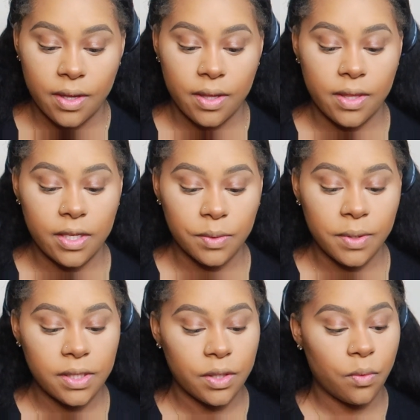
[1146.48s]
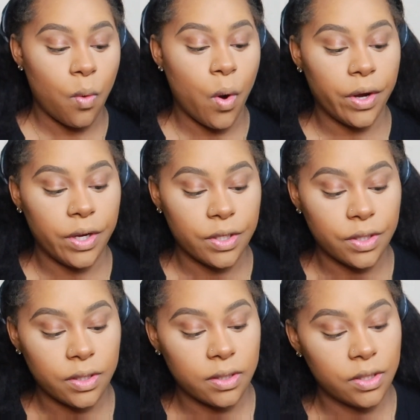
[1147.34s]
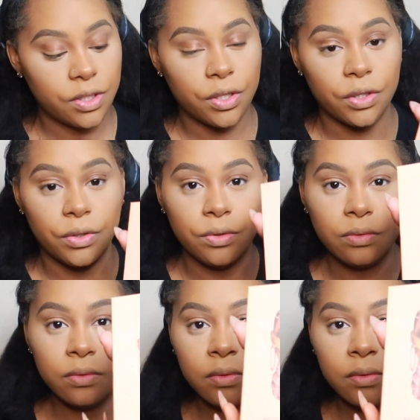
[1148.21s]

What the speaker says: this one is the Warrior 2.